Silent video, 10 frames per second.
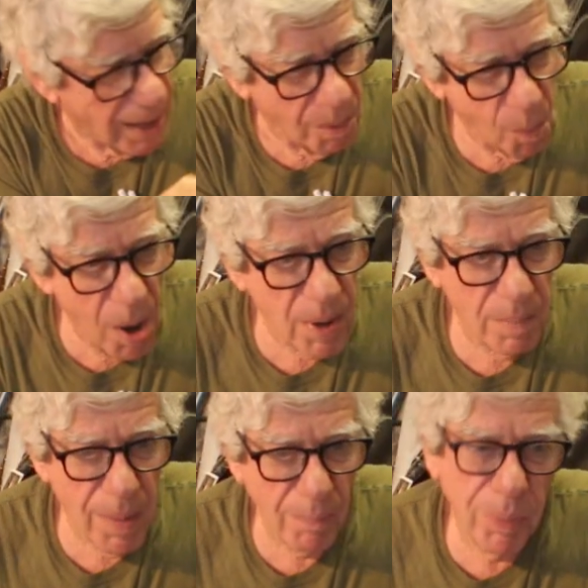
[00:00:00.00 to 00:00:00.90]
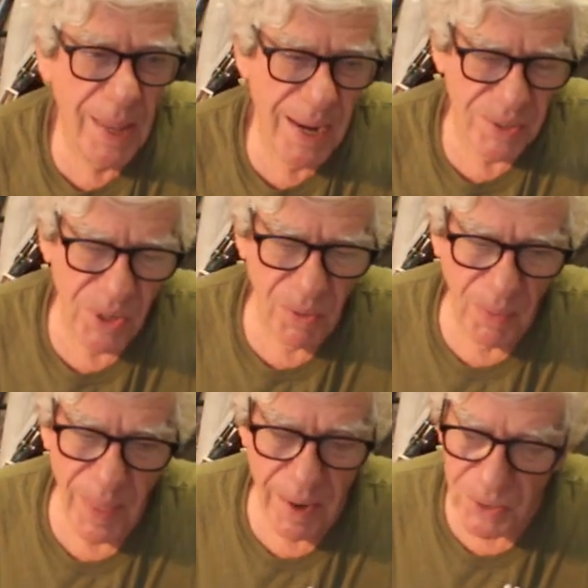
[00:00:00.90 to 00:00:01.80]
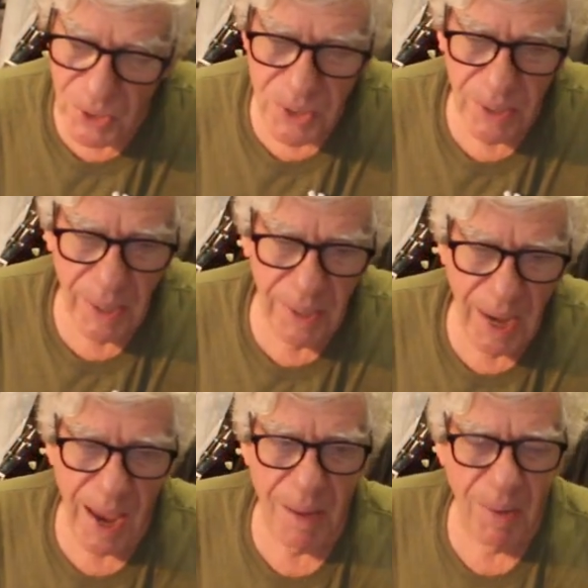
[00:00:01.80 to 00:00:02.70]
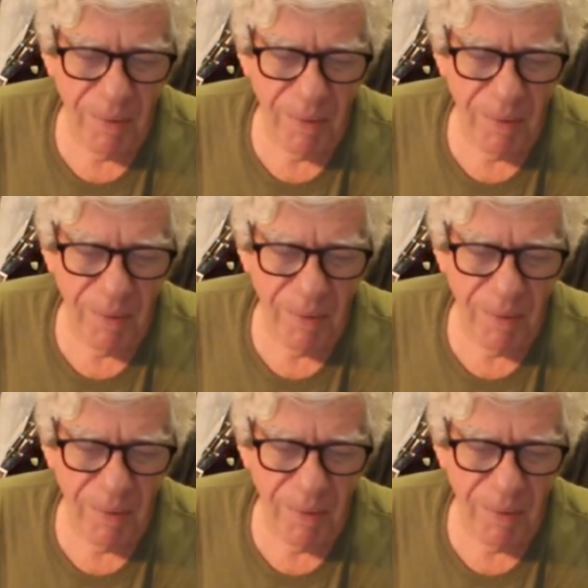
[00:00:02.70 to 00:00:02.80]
I watered my plants over there just in time.